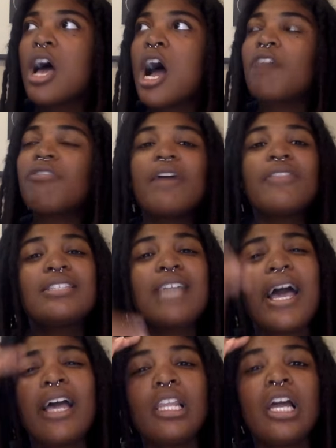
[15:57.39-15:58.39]
around the
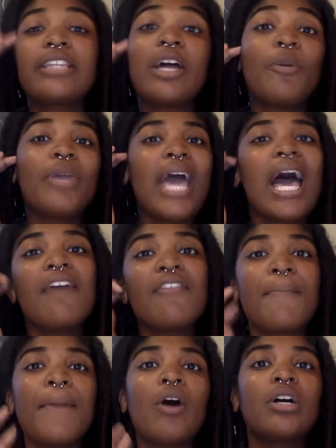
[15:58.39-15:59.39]
dialogue that we have
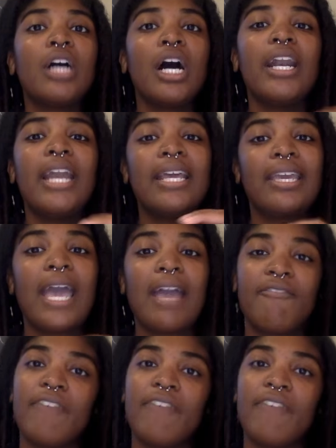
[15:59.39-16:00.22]
about gun and gang